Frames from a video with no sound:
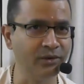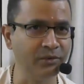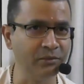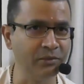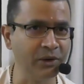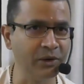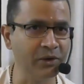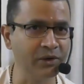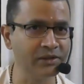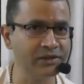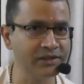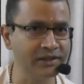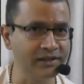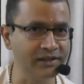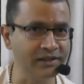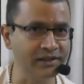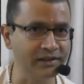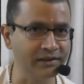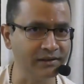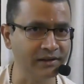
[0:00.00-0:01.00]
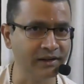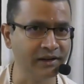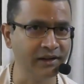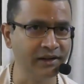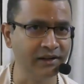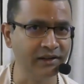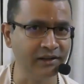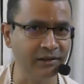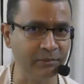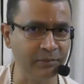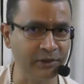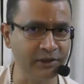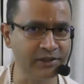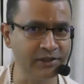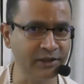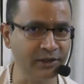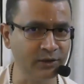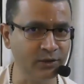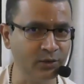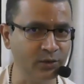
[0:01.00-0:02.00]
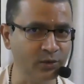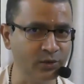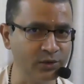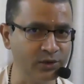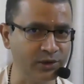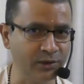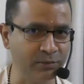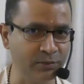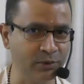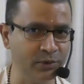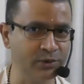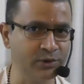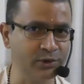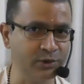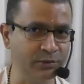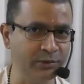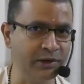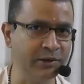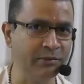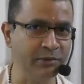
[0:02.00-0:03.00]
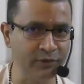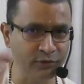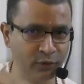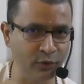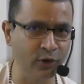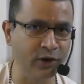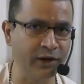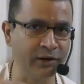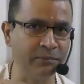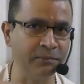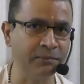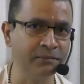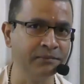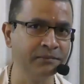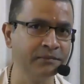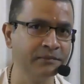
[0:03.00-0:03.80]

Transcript: because the the person who is supposed to be before him,